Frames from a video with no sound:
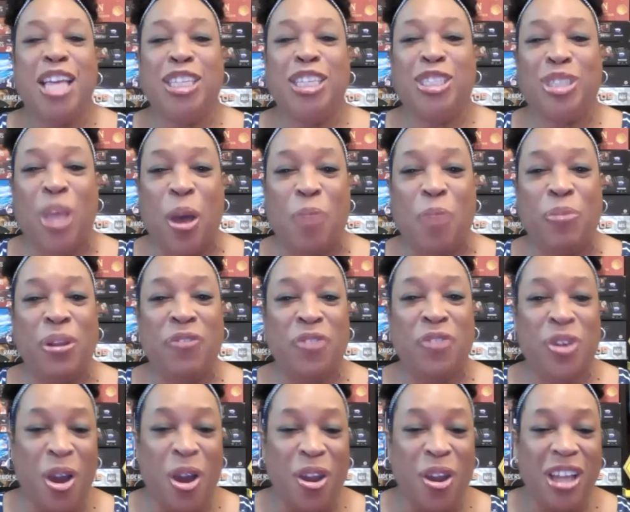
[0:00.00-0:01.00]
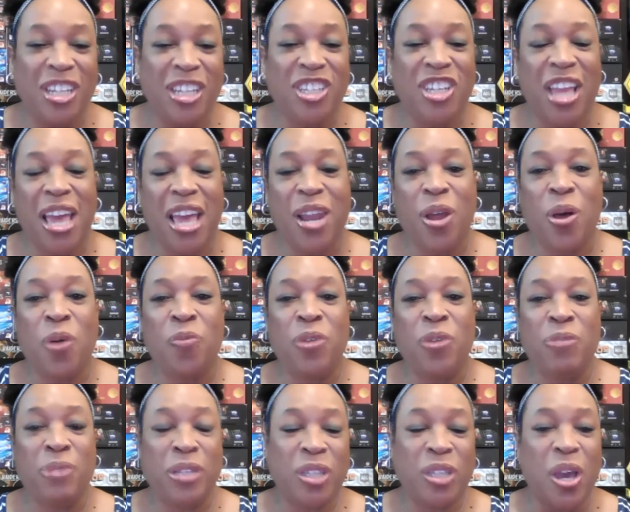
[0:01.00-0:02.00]
So, but if you go to our channel, we've
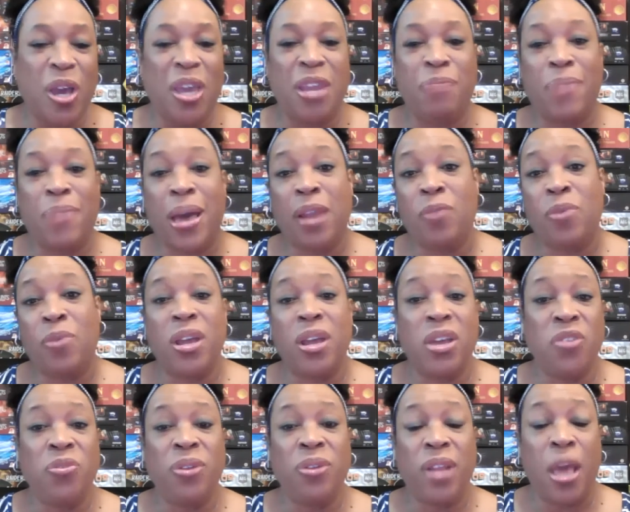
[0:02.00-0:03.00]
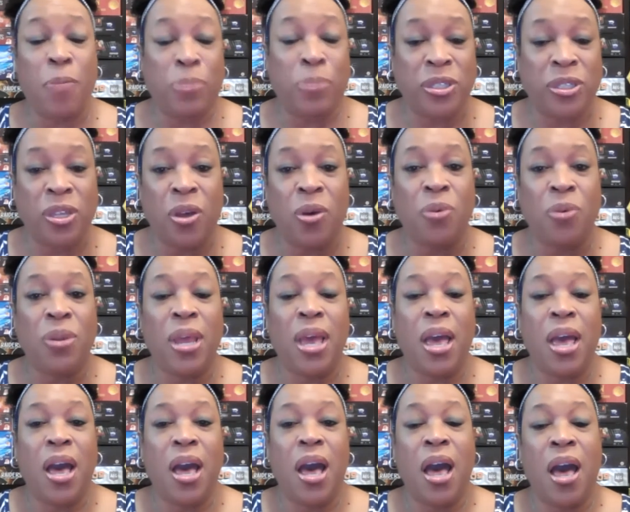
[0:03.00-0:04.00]
been talking about a 100 episode,
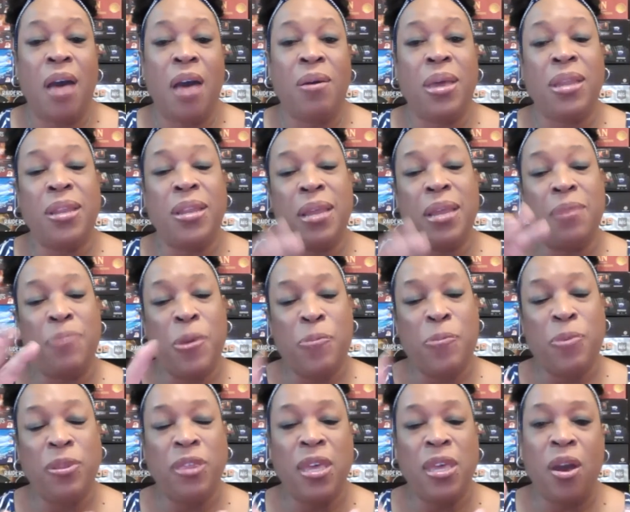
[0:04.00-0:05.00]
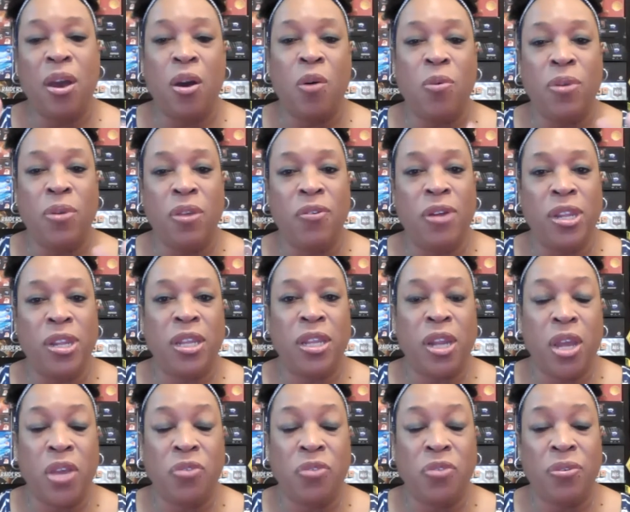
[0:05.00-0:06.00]
and people think, oh, you only done
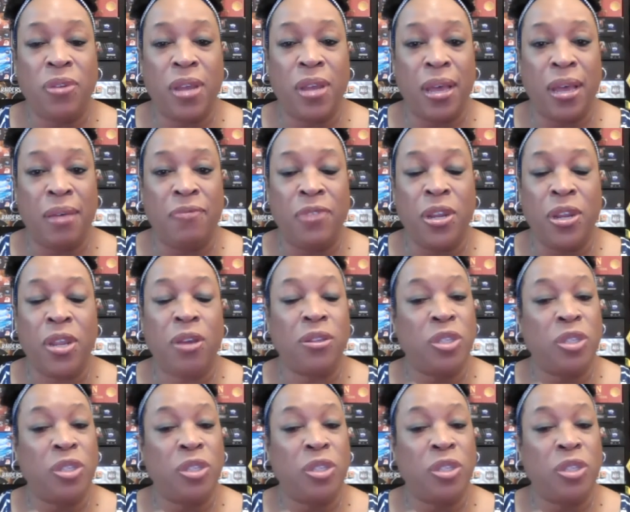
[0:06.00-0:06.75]
100 videos.